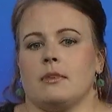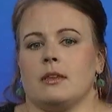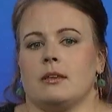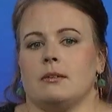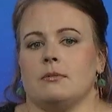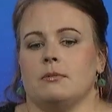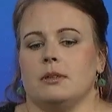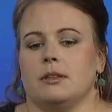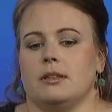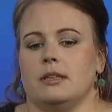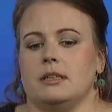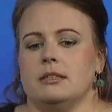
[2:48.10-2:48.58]

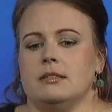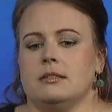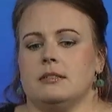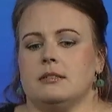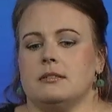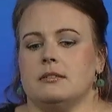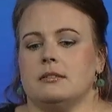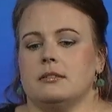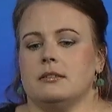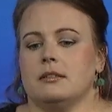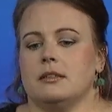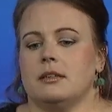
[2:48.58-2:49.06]
With
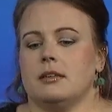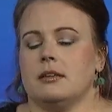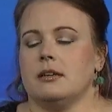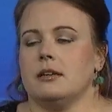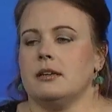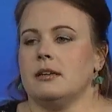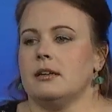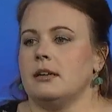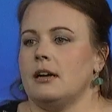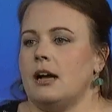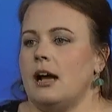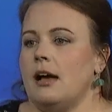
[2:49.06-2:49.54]
this,
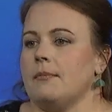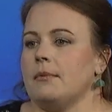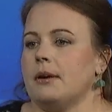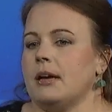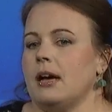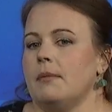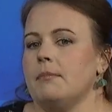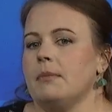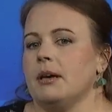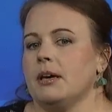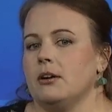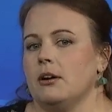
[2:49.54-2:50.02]
I'm
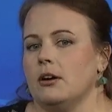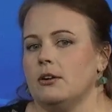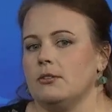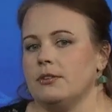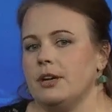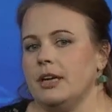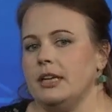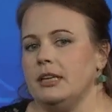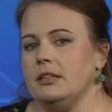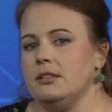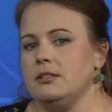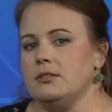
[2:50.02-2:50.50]
coming
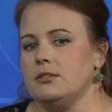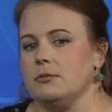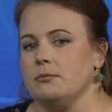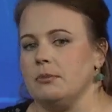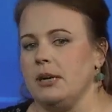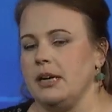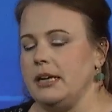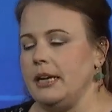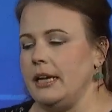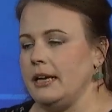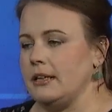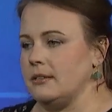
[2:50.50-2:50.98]
already to
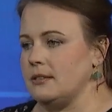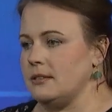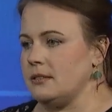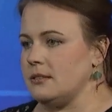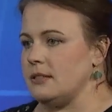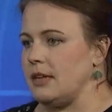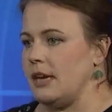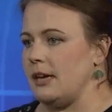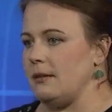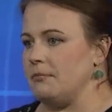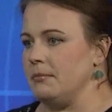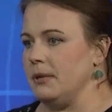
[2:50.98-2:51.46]
my next
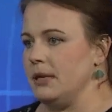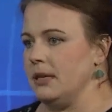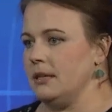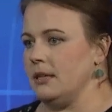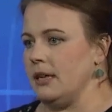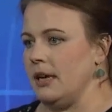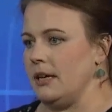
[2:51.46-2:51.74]
statement,